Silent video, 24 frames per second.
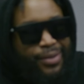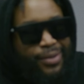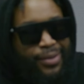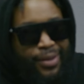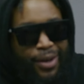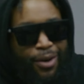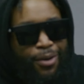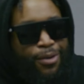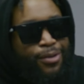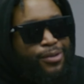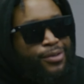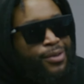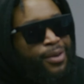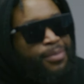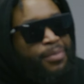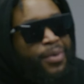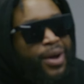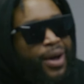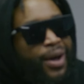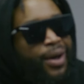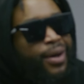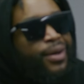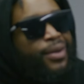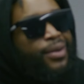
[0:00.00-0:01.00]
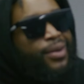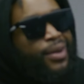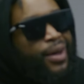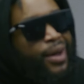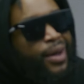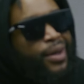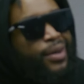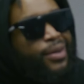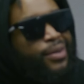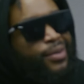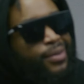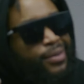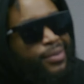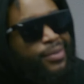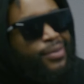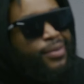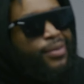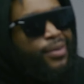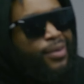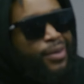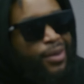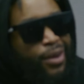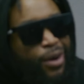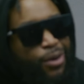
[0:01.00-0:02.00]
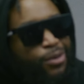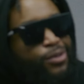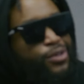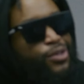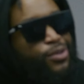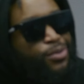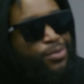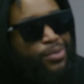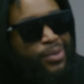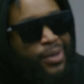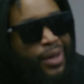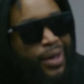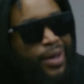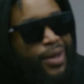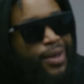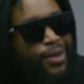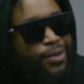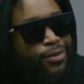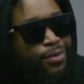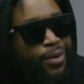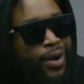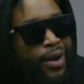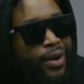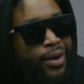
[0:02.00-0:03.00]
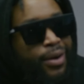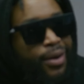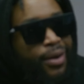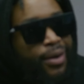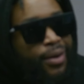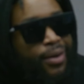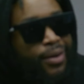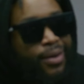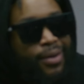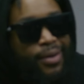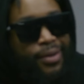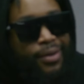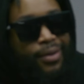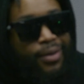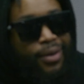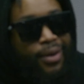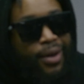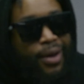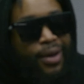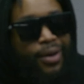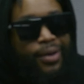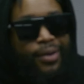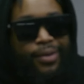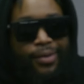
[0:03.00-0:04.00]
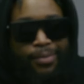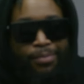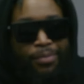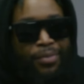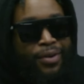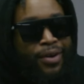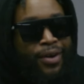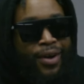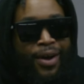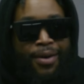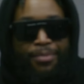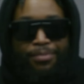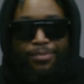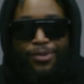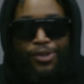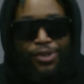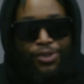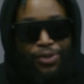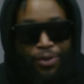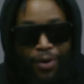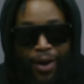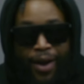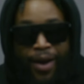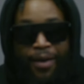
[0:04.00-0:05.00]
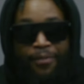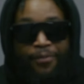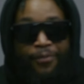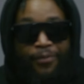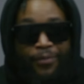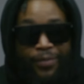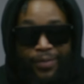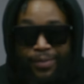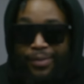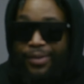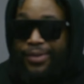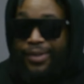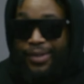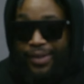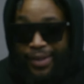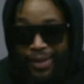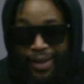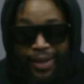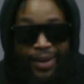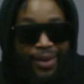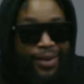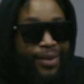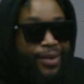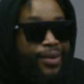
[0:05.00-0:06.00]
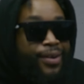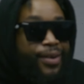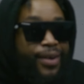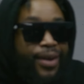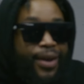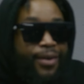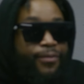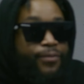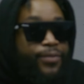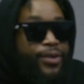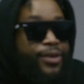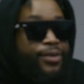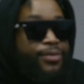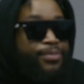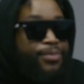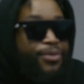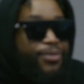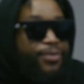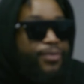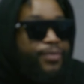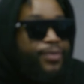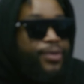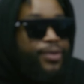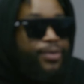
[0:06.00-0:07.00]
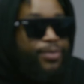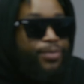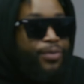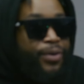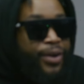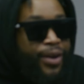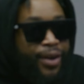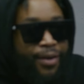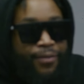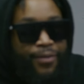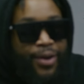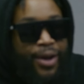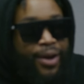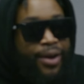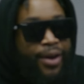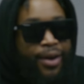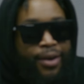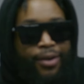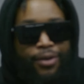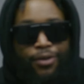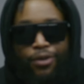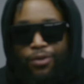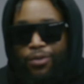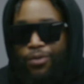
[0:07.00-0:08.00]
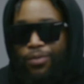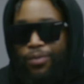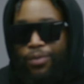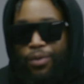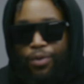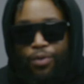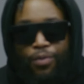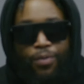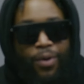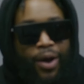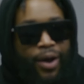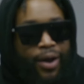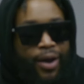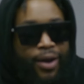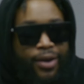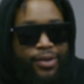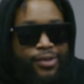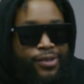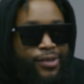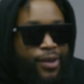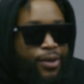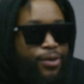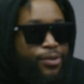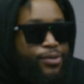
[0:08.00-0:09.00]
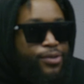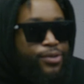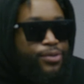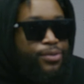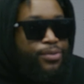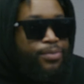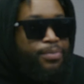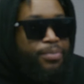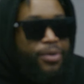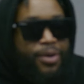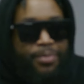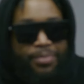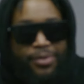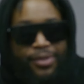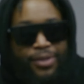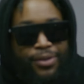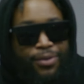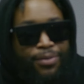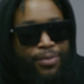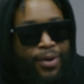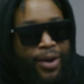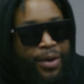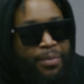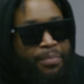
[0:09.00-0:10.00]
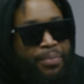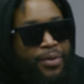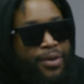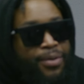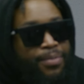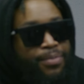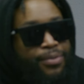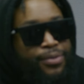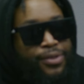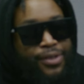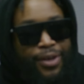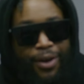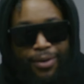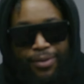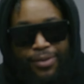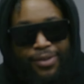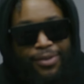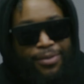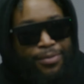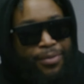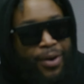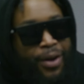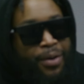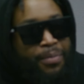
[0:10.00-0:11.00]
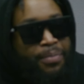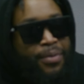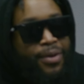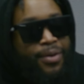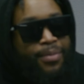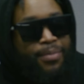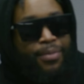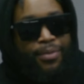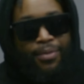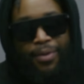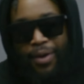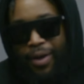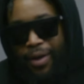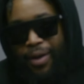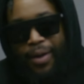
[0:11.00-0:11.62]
those are my like go-to things right now. Like, bro, I'm striving to get it in the Netflix movie. Whatever I gotta do, who I gotta talk to, bump into the right people, talk to the right people.